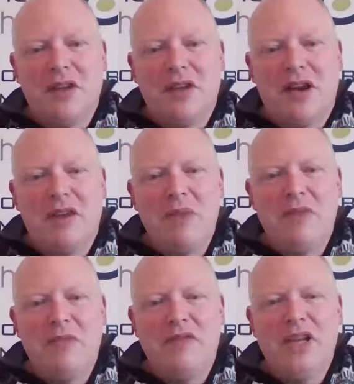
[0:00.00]
high
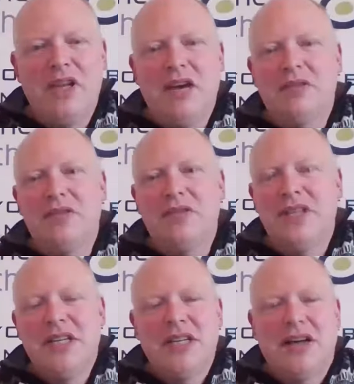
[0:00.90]
memory videos,
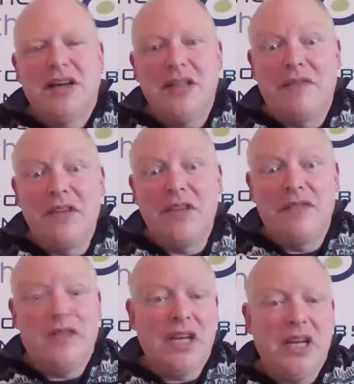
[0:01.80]
high
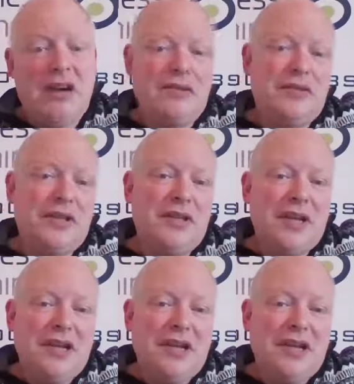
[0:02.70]
definition videos,